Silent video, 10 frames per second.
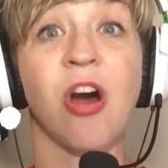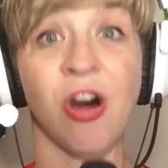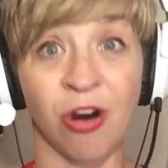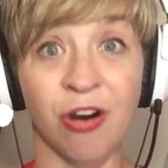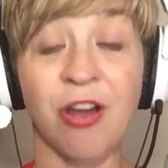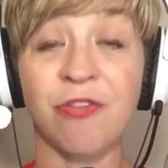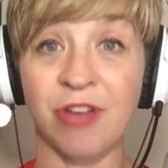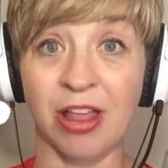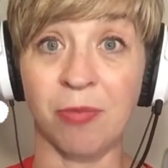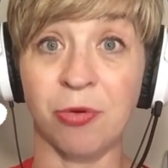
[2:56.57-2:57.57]
are
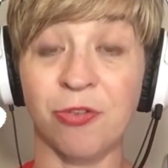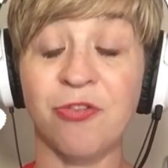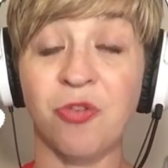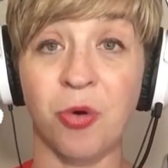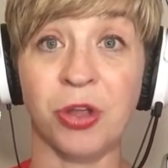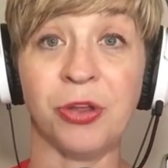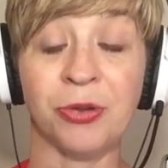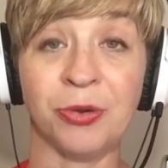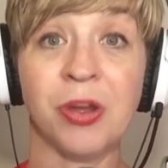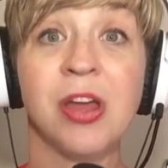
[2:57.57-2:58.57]
available for
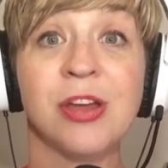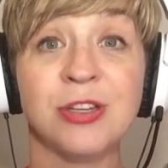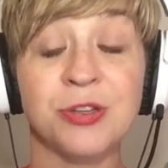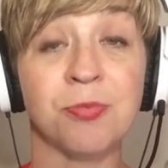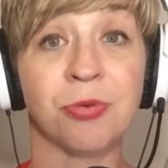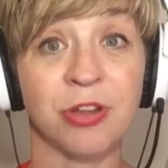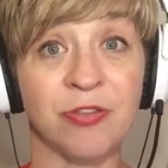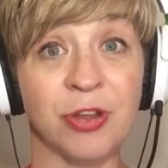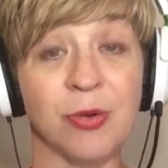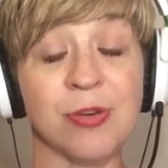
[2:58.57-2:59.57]
you to
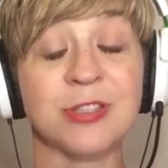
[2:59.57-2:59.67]
preview.